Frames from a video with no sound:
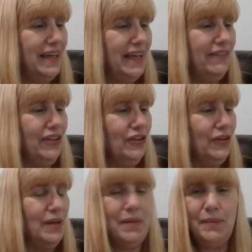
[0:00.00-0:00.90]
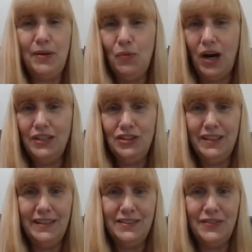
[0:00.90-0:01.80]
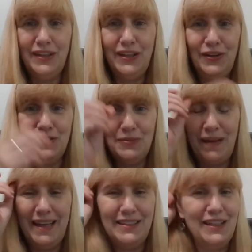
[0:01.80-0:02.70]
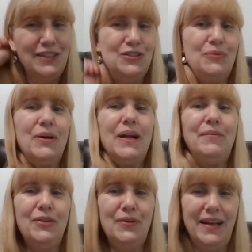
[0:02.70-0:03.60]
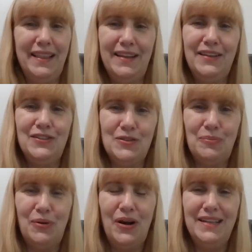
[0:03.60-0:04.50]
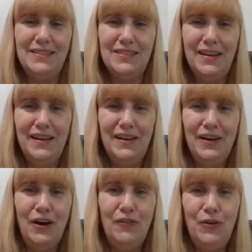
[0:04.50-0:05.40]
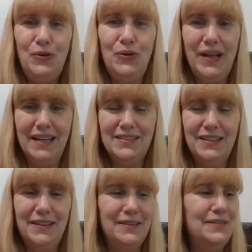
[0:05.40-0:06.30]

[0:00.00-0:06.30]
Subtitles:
Even though they may be watching these videos, paying attention to what I'm doing, I think the surprise of who gets it